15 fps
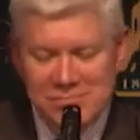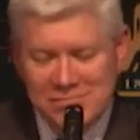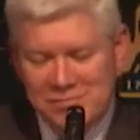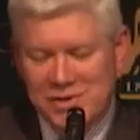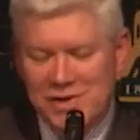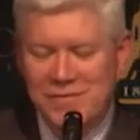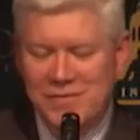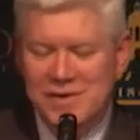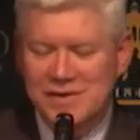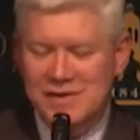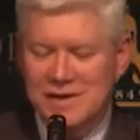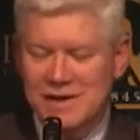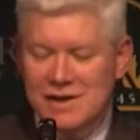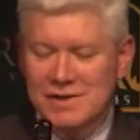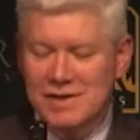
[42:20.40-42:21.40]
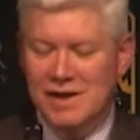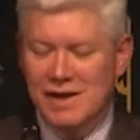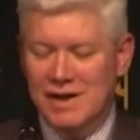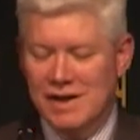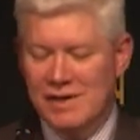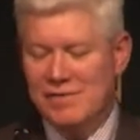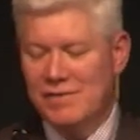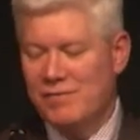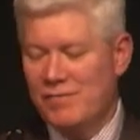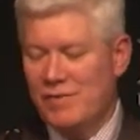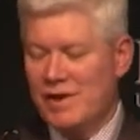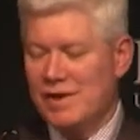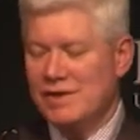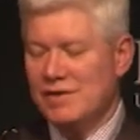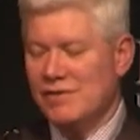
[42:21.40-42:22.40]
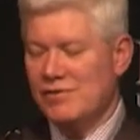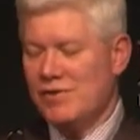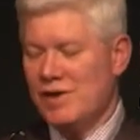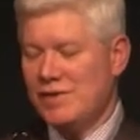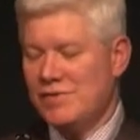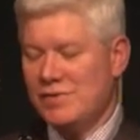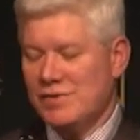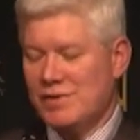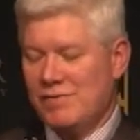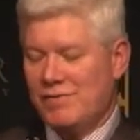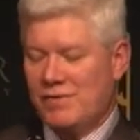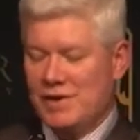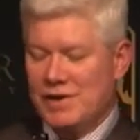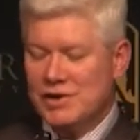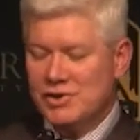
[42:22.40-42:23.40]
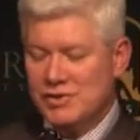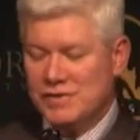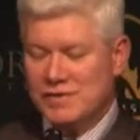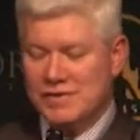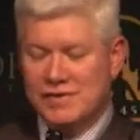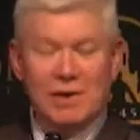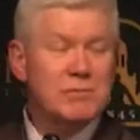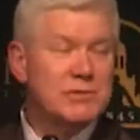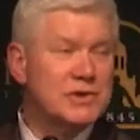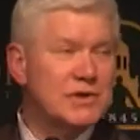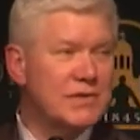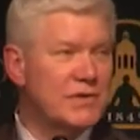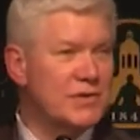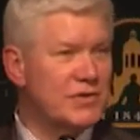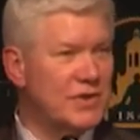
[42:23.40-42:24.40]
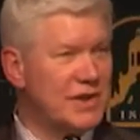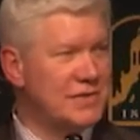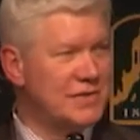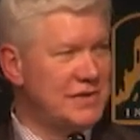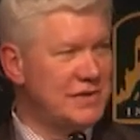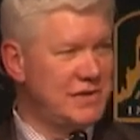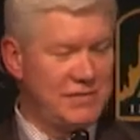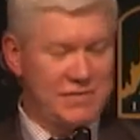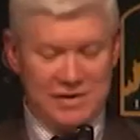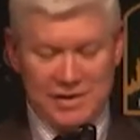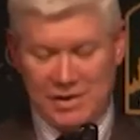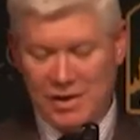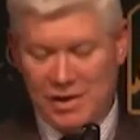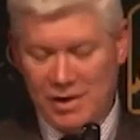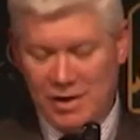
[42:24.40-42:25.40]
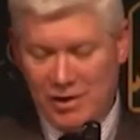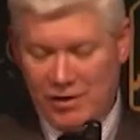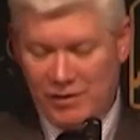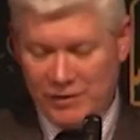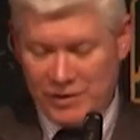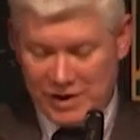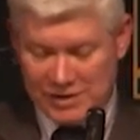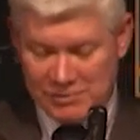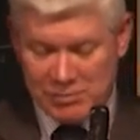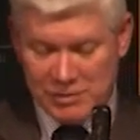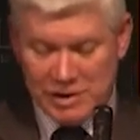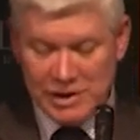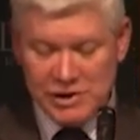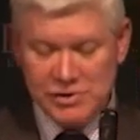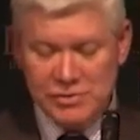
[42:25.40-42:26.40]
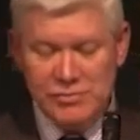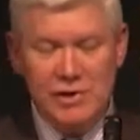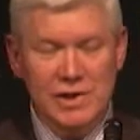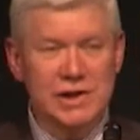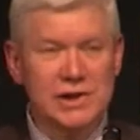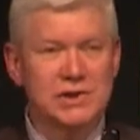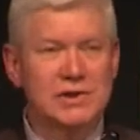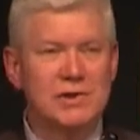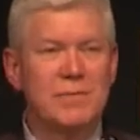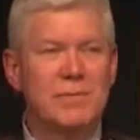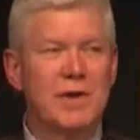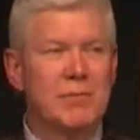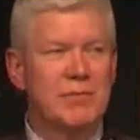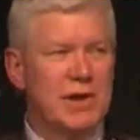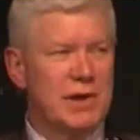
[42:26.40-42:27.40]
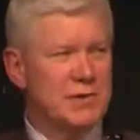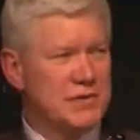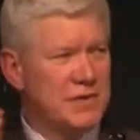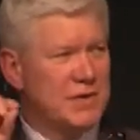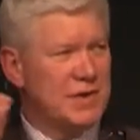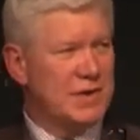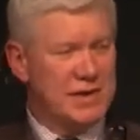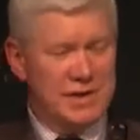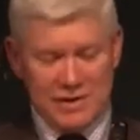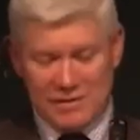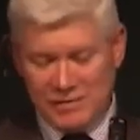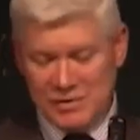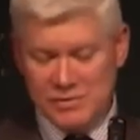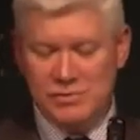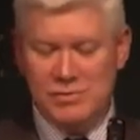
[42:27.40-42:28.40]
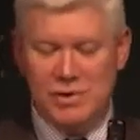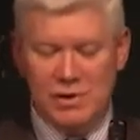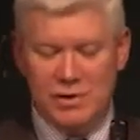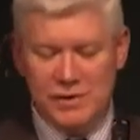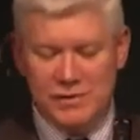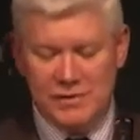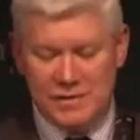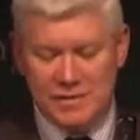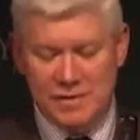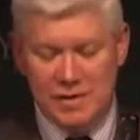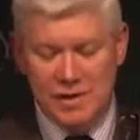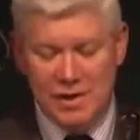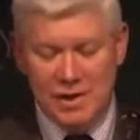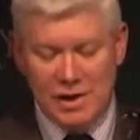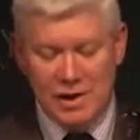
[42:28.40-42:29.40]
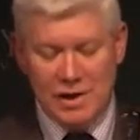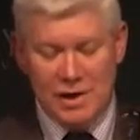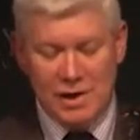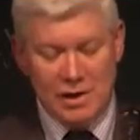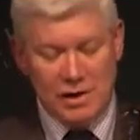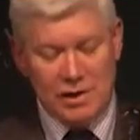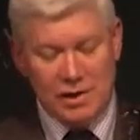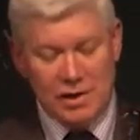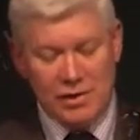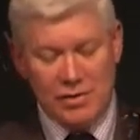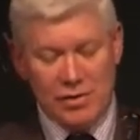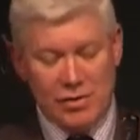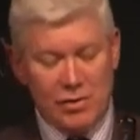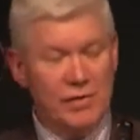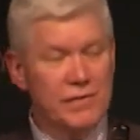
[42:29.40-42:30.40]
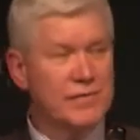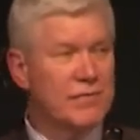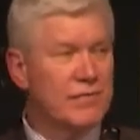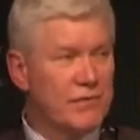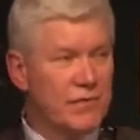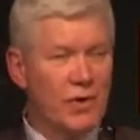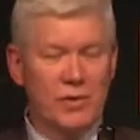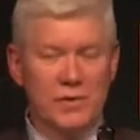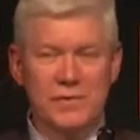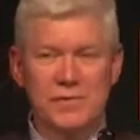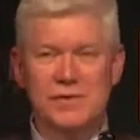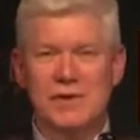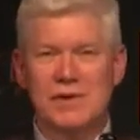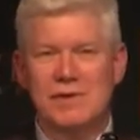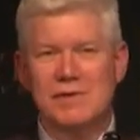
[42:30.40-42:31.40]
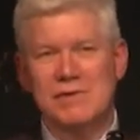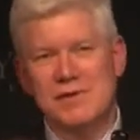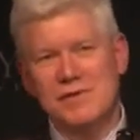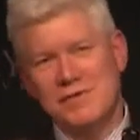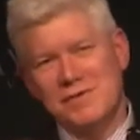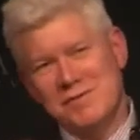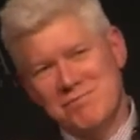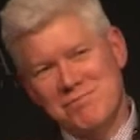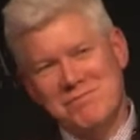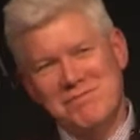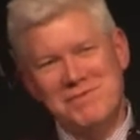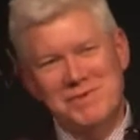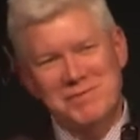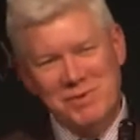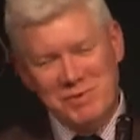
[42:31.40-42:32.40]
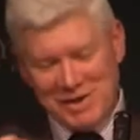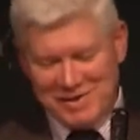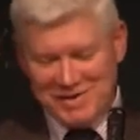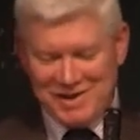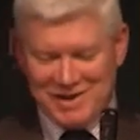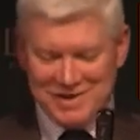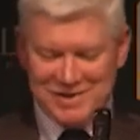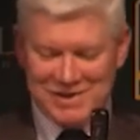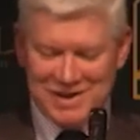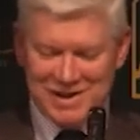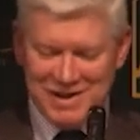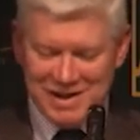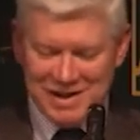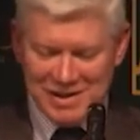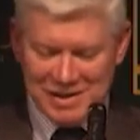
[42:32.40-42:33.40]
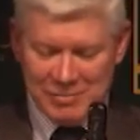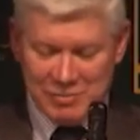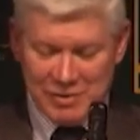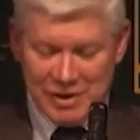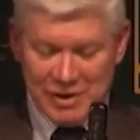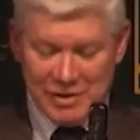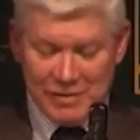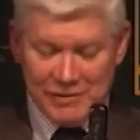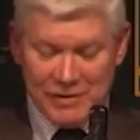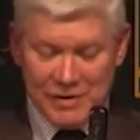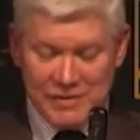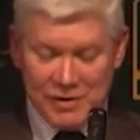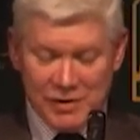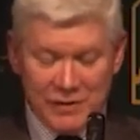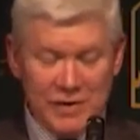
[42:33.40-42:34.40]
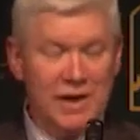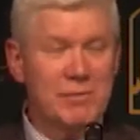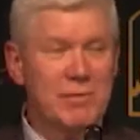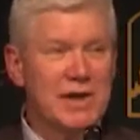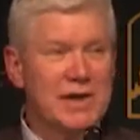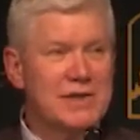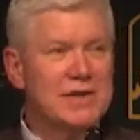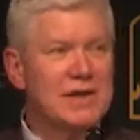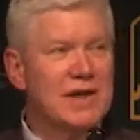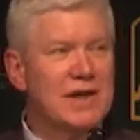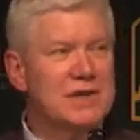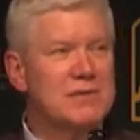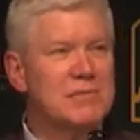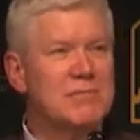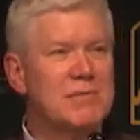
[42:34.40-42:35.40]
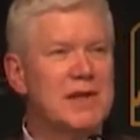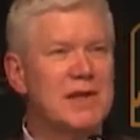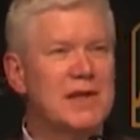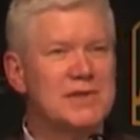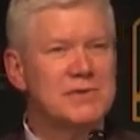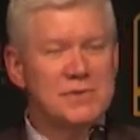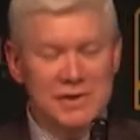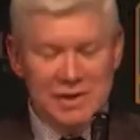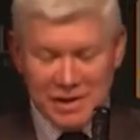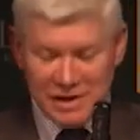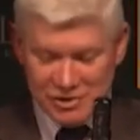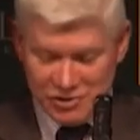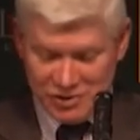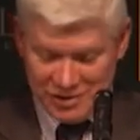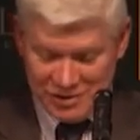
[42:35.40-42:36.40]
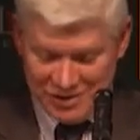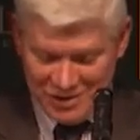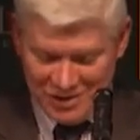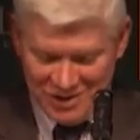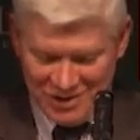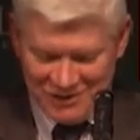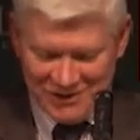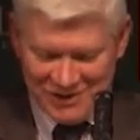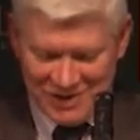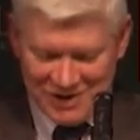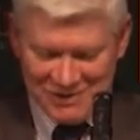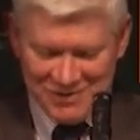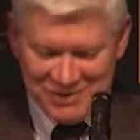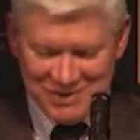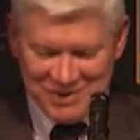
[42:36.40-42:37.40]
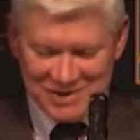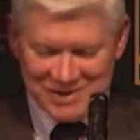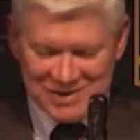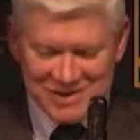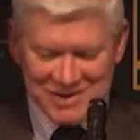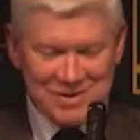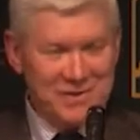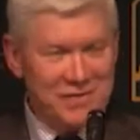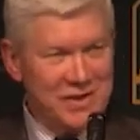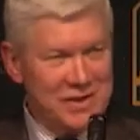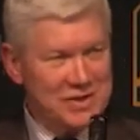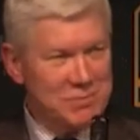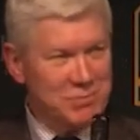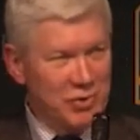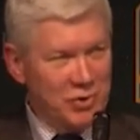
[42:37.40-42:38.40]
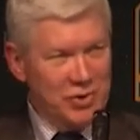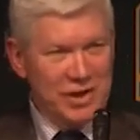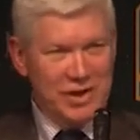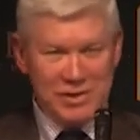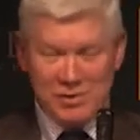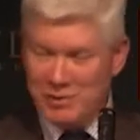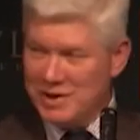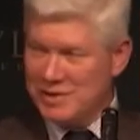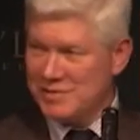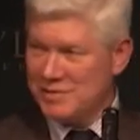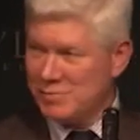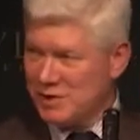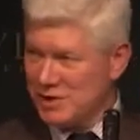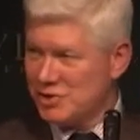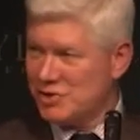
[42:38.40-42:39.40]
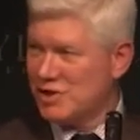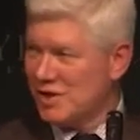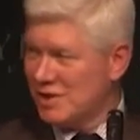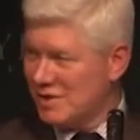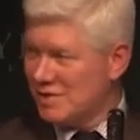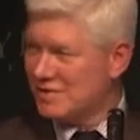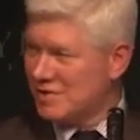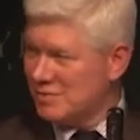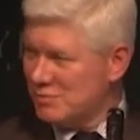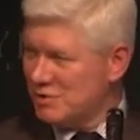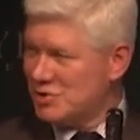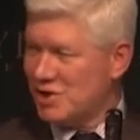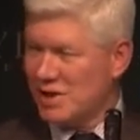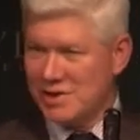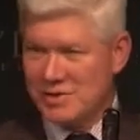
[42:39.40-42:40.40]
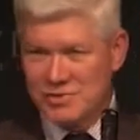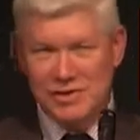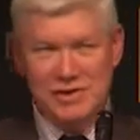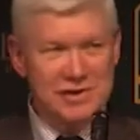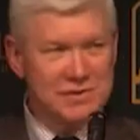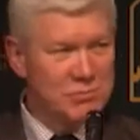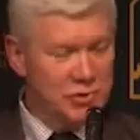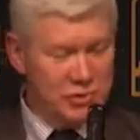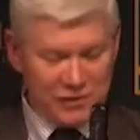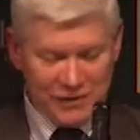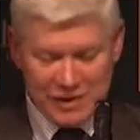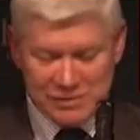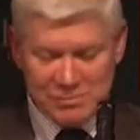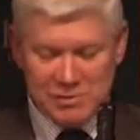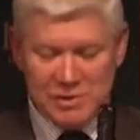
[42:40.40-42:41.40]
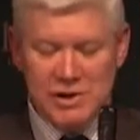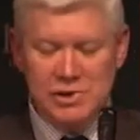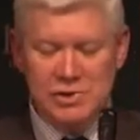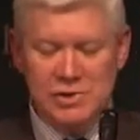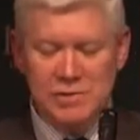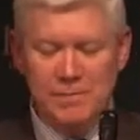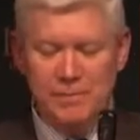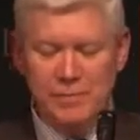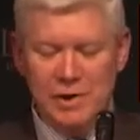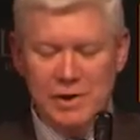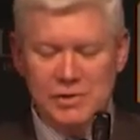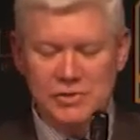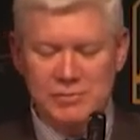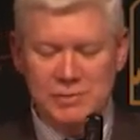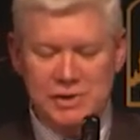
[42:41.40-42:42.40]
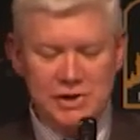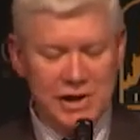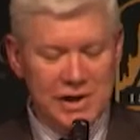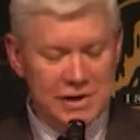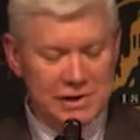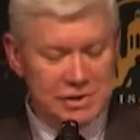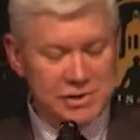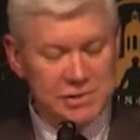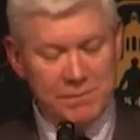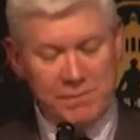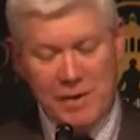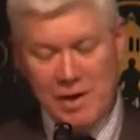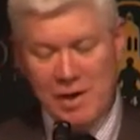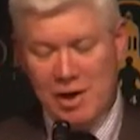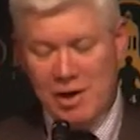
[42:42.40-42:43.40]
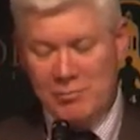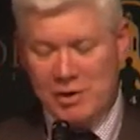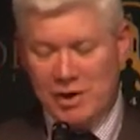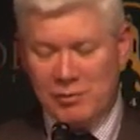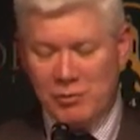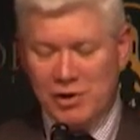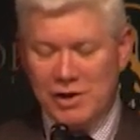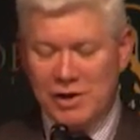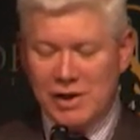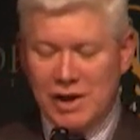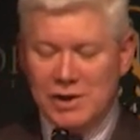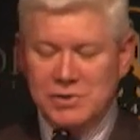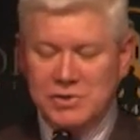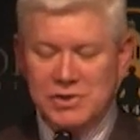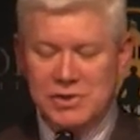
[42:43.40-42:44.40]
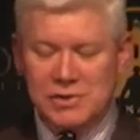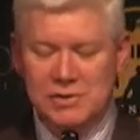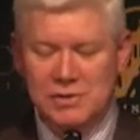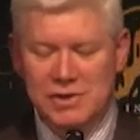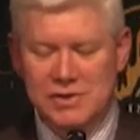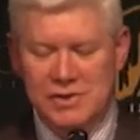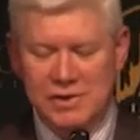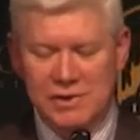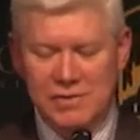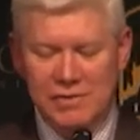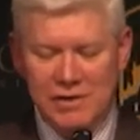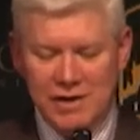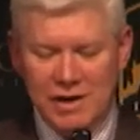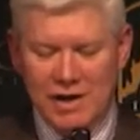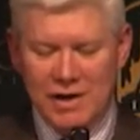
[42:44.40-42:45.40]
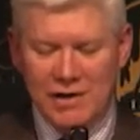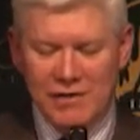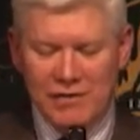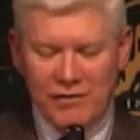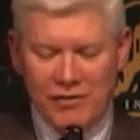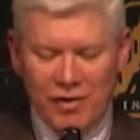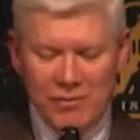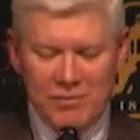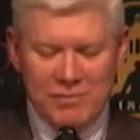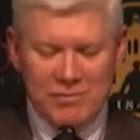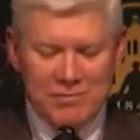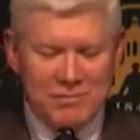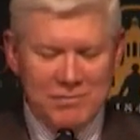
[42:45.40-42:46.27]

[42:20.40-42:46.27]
briefly tonight is that, in fact, it rests on the fallacious assumption of the transitivity of the explanation relation, but I also think the individual clauses uh, are, are, often false. And this is, is well, one task that particularly the philosophically minded like, might like to engage in over the next few years is sort of exploring the ways in which this can be challenged and this mode of explanation should be challenged. But I want now to turn uh, from